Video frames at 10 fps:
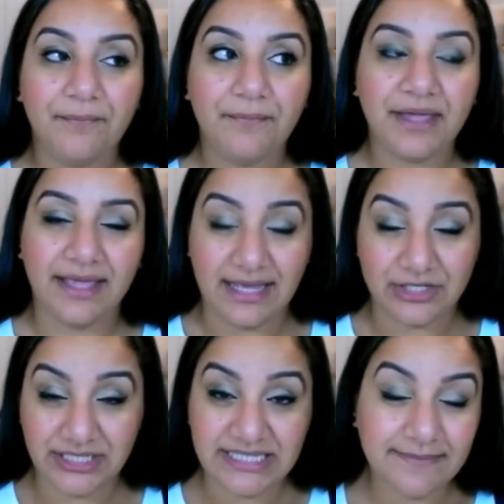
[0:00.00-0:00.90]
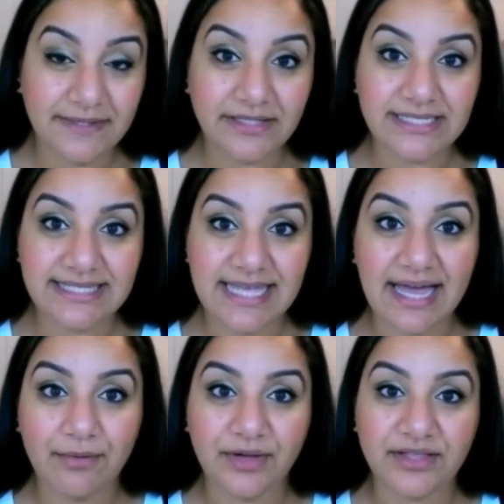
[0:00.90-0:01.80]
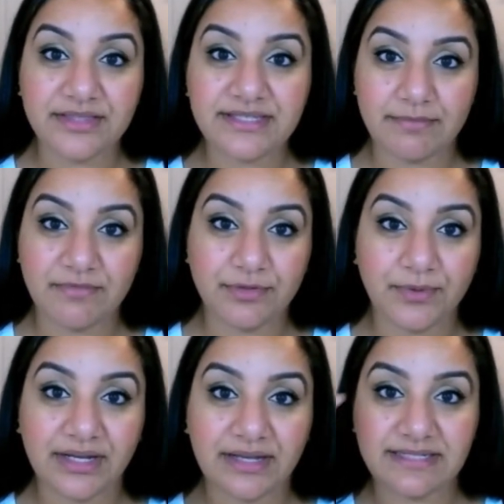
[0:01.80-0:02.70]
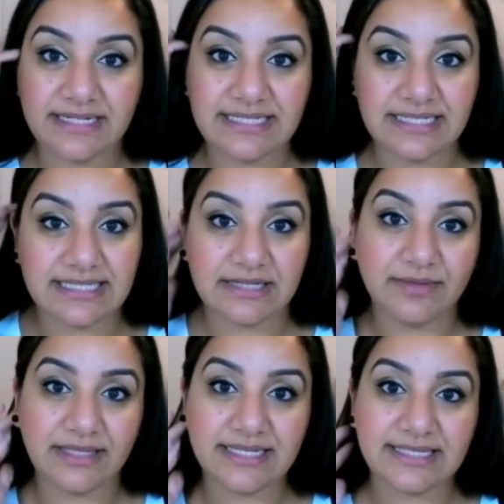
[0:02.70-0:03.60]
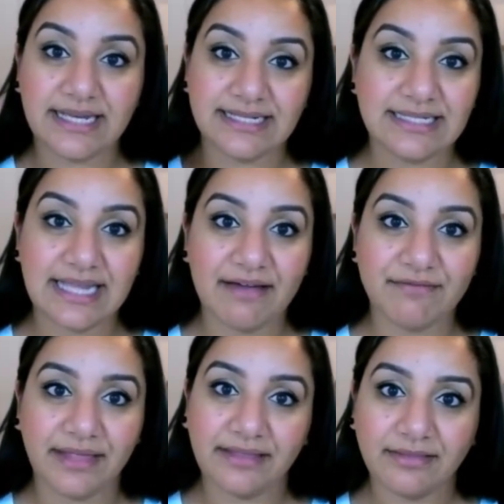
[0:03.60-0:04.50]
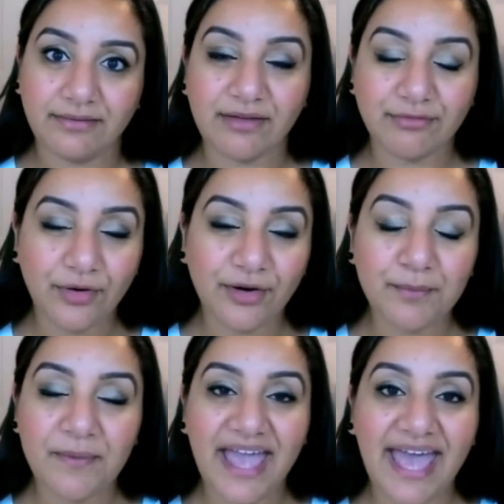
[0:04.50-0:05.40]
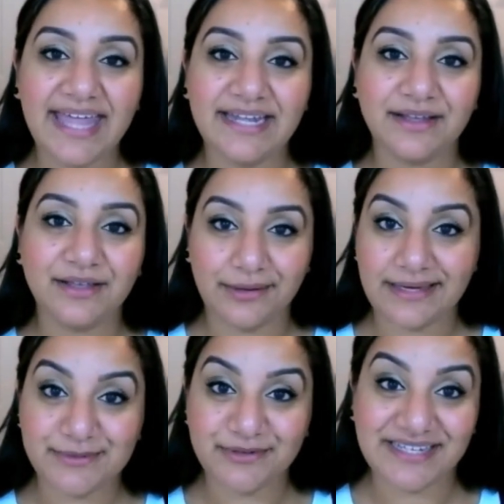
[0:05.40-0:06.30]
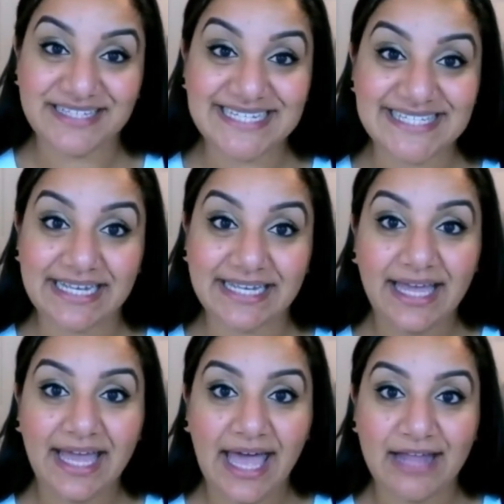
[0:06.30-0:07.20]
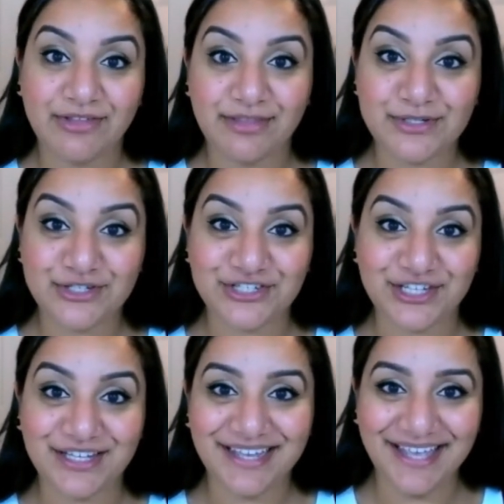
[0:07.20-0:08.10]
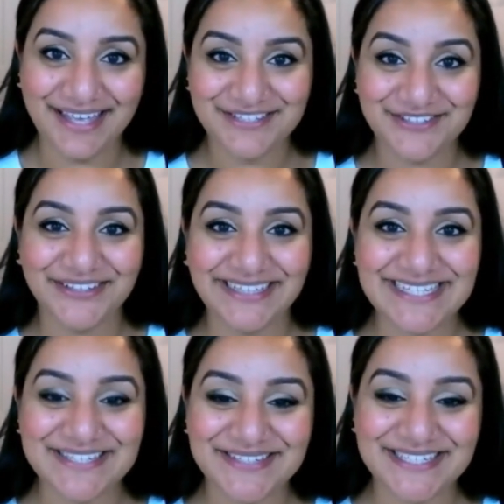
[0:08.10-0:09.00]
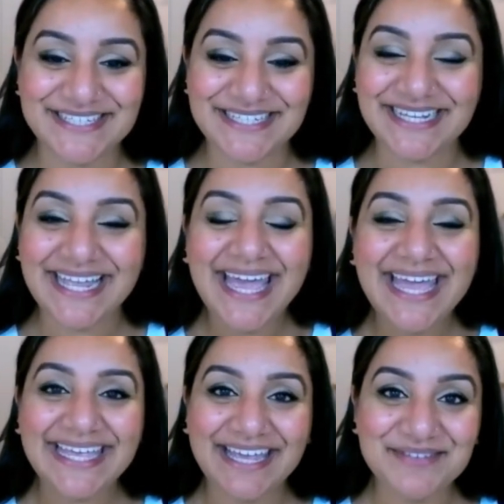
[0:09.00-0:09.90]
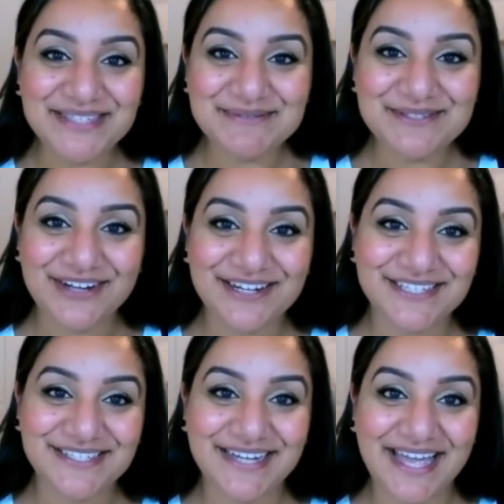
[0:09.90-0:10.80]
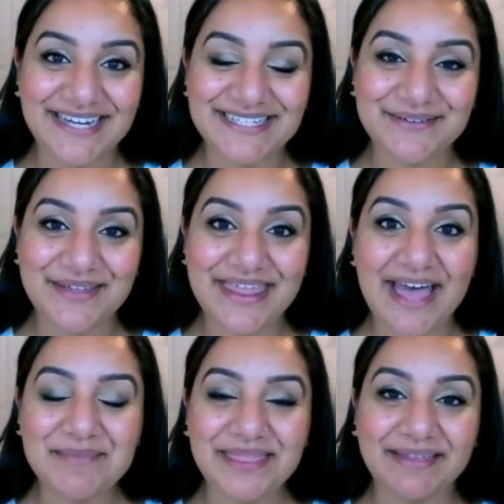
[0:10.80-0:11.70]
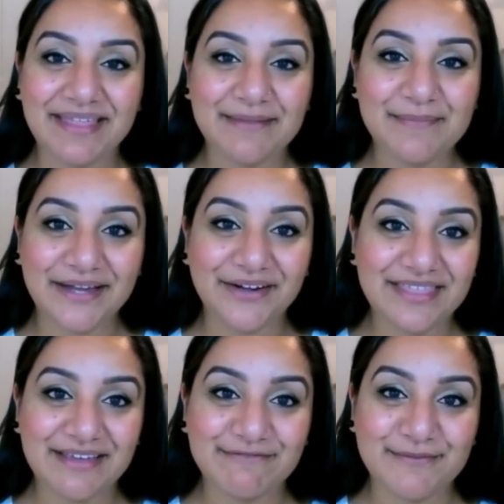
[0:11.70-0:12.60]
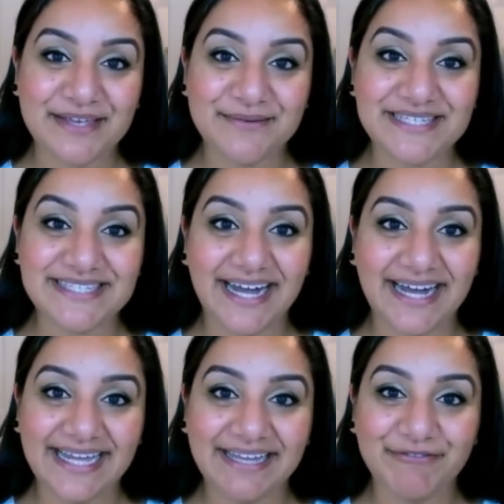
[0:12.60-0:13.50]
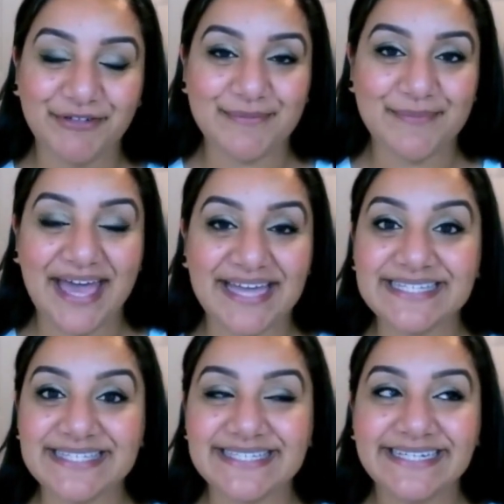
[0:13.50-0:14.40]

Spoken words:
actually experienced that with some of the workouts that I did, because I realized that I didn't have, like, the right form. And you guys were fantastic. Henry the magician, truly is a magician, gave me some strategies on how to deal with that. But the bigger thing for me was, for the past,